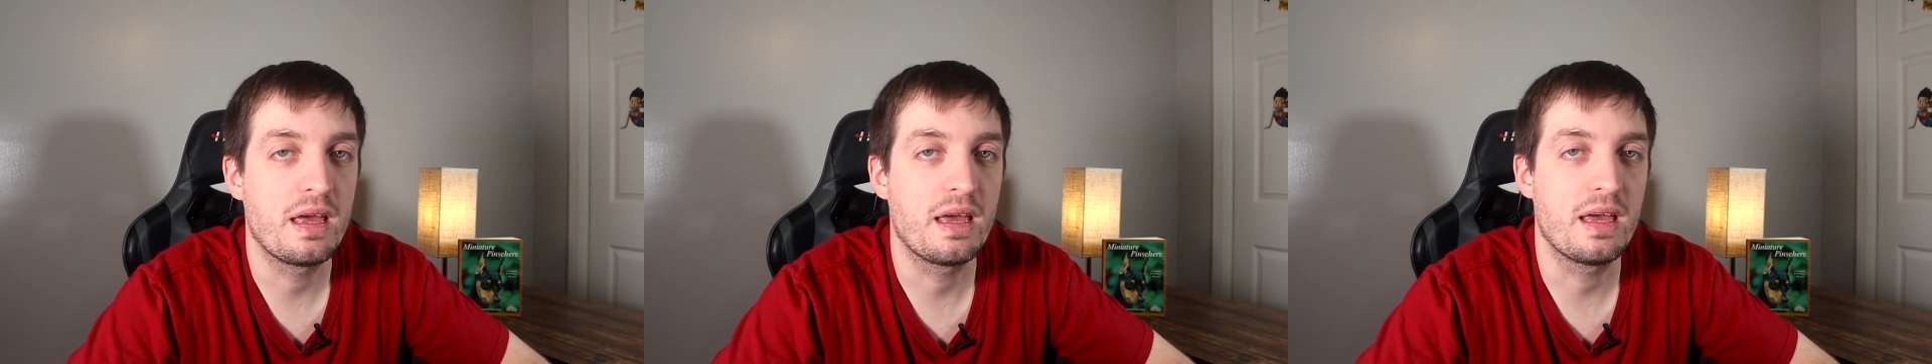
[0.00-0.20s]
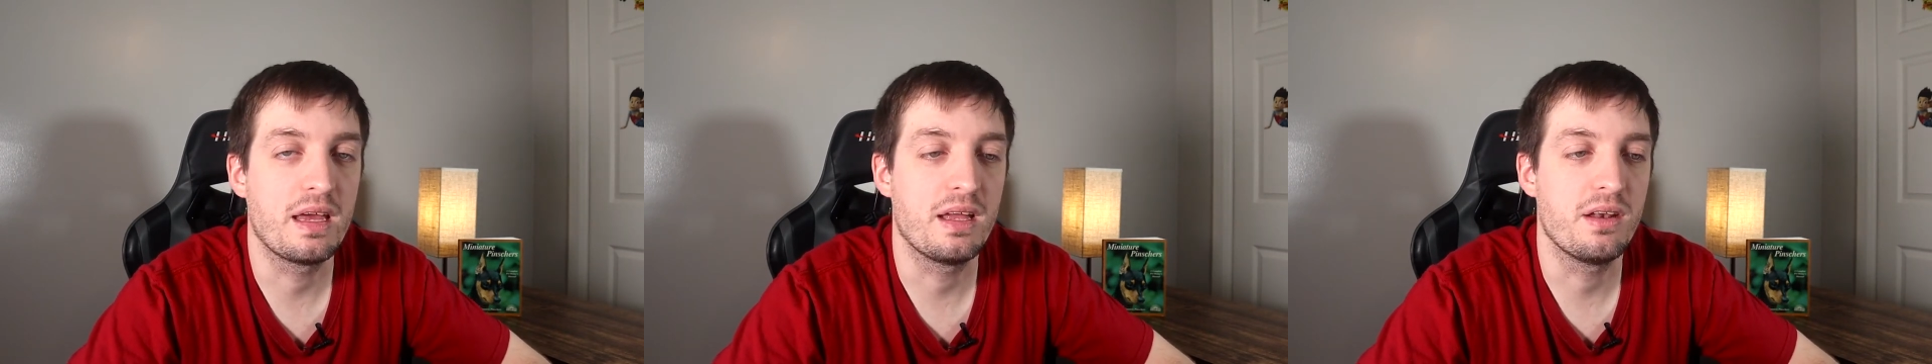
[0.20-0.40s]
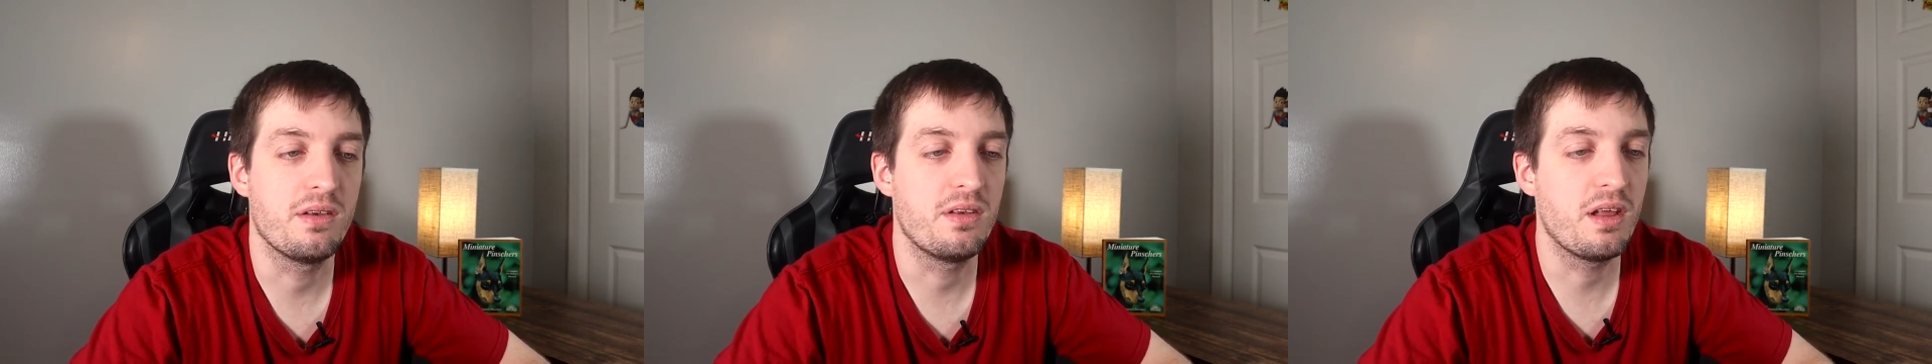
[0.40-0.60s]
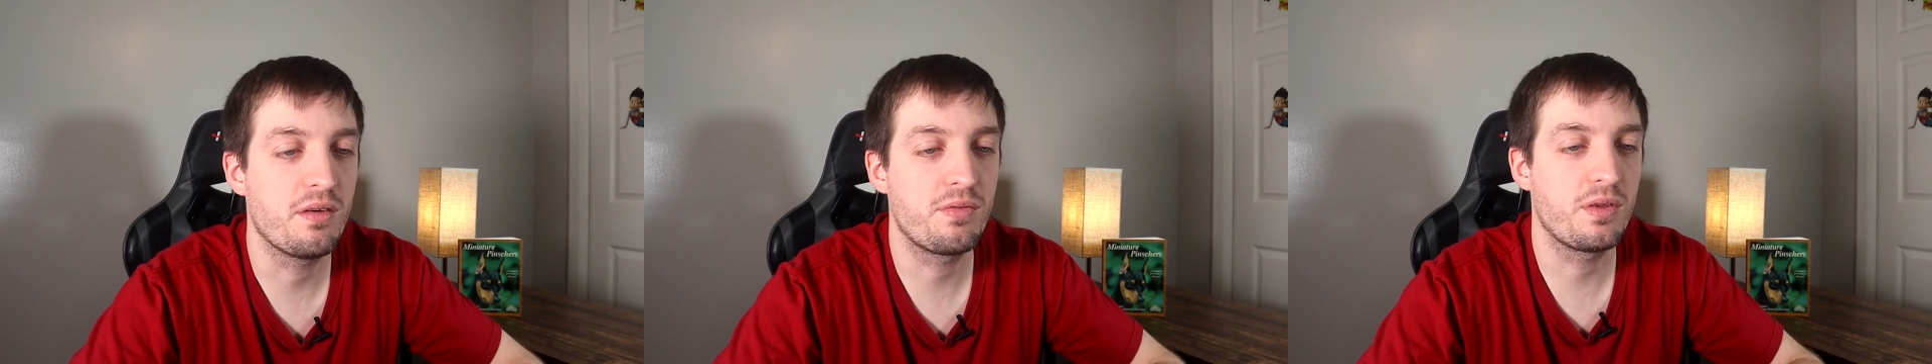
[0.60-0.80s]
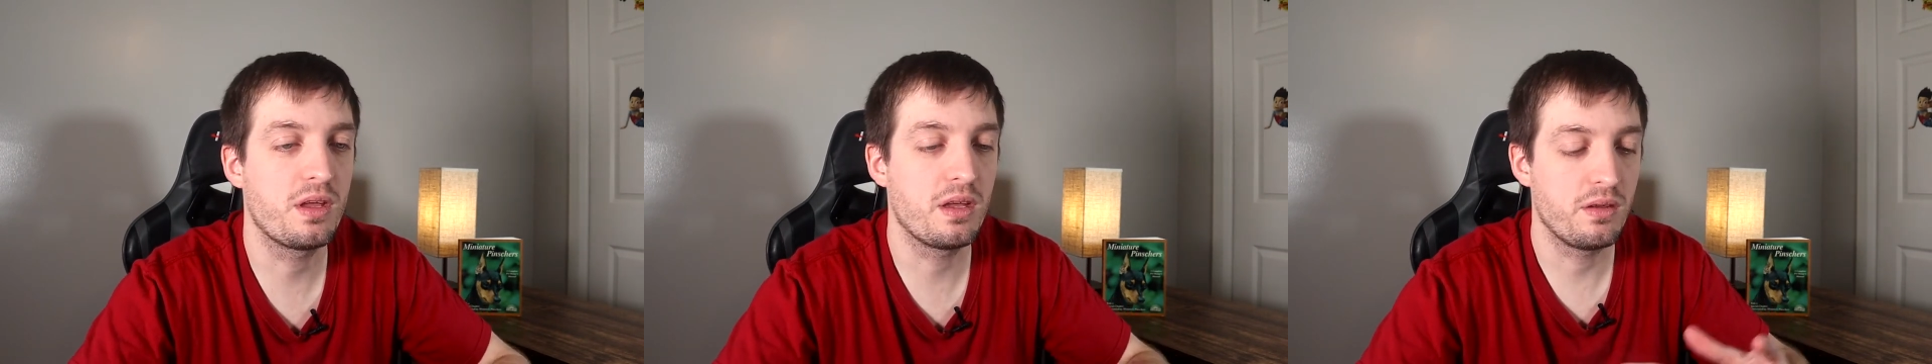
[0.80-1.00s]
and
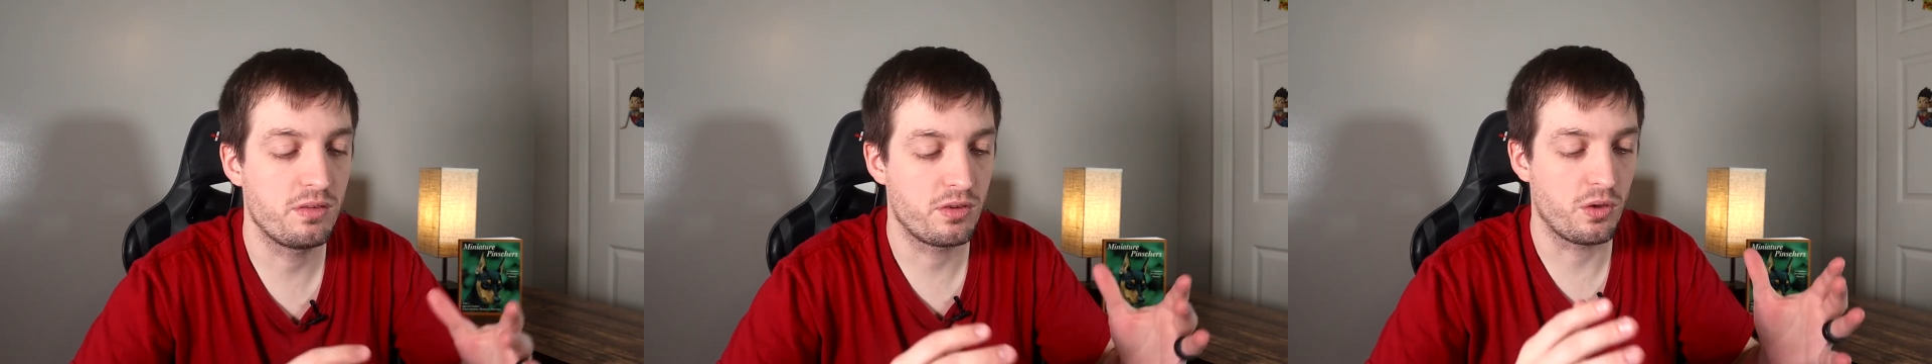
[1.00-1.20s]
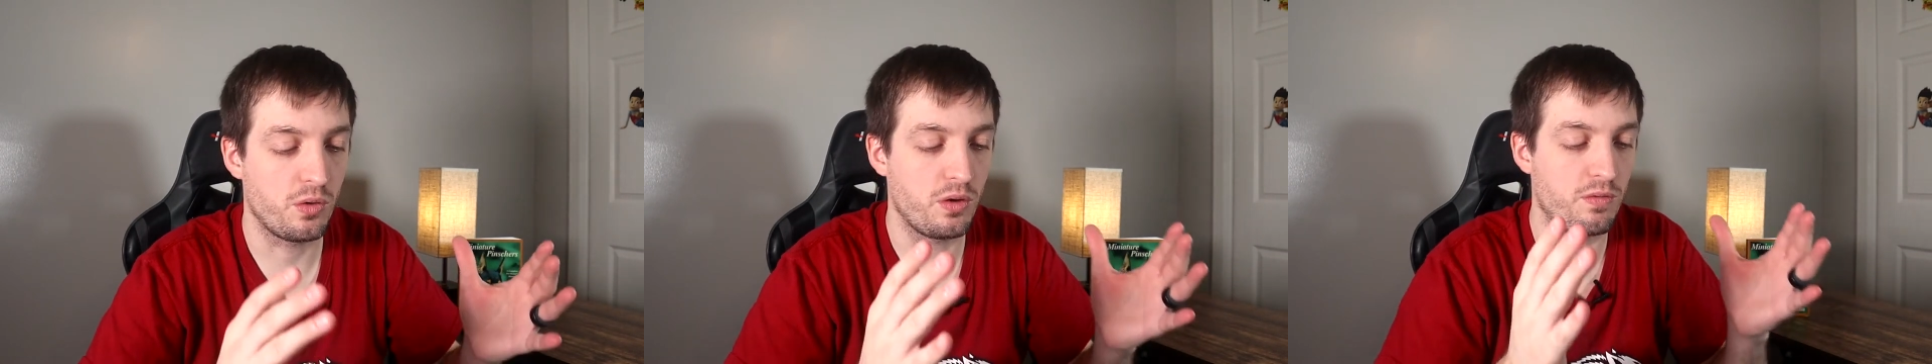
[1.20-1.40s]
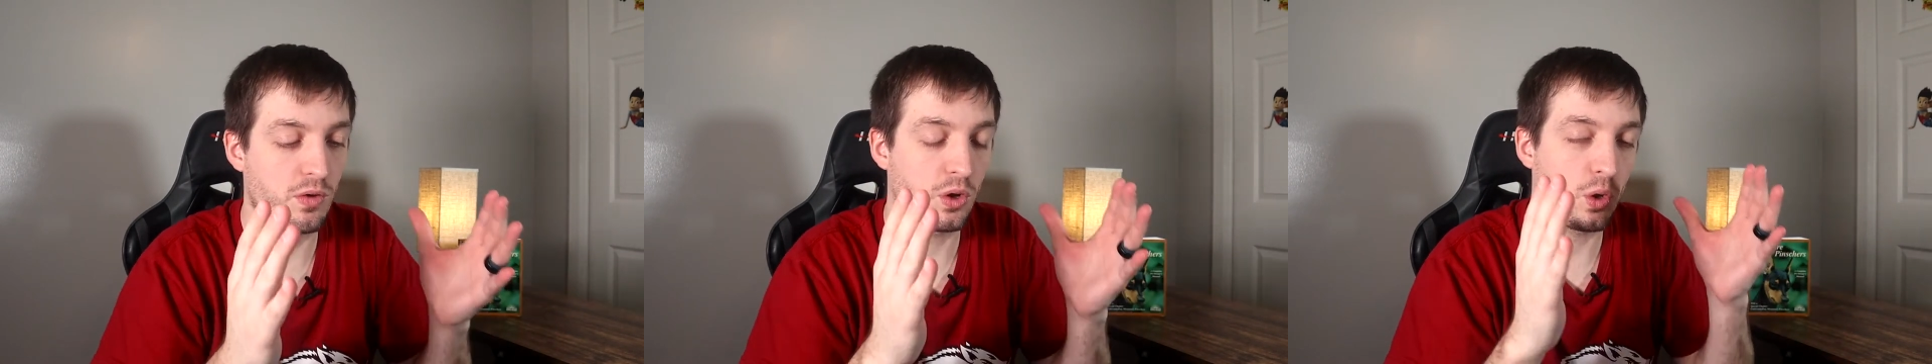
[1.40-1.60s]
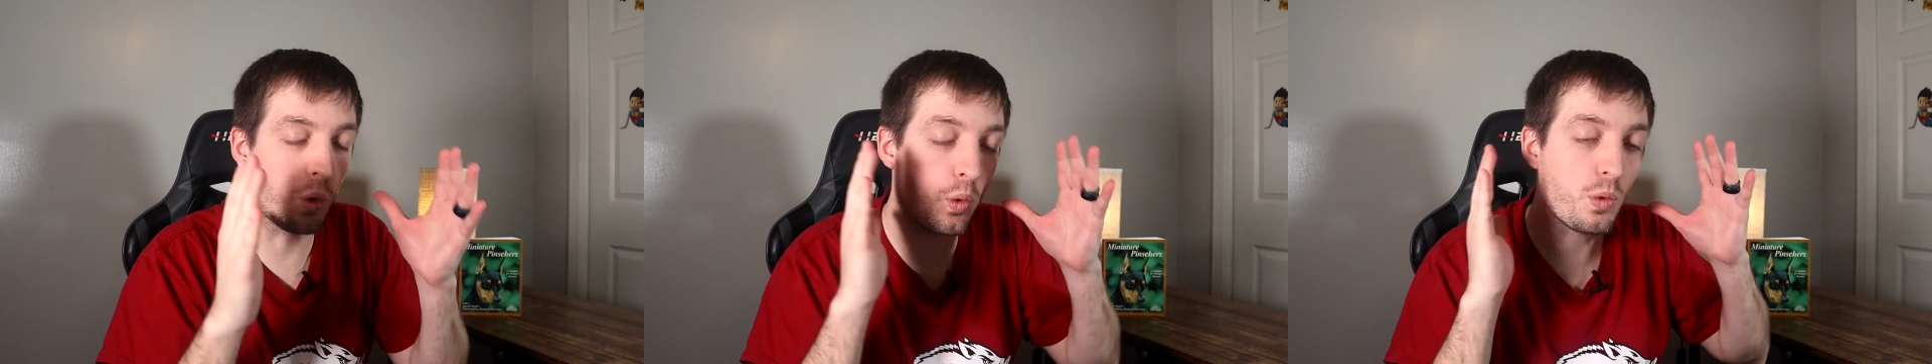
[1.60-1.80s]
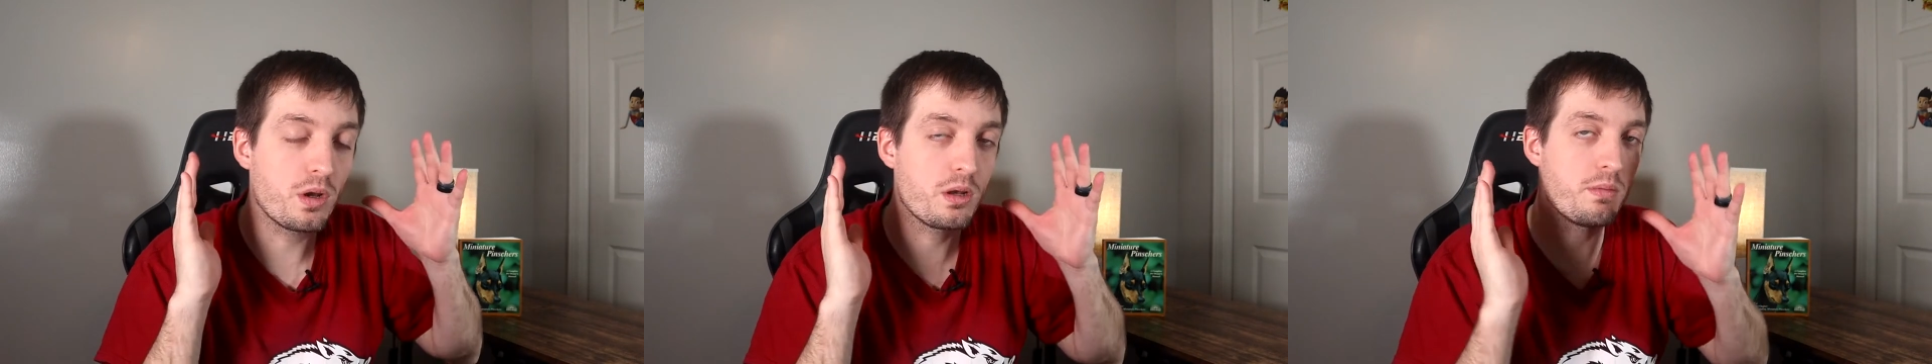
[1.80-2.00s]
definitely, so if you're
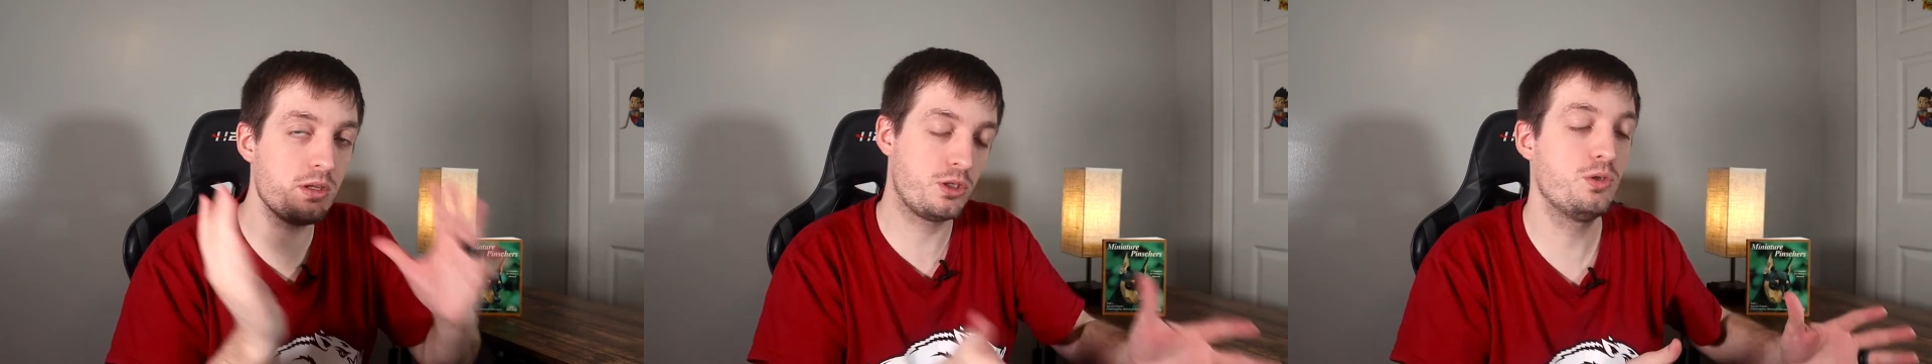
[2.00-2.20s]
going to be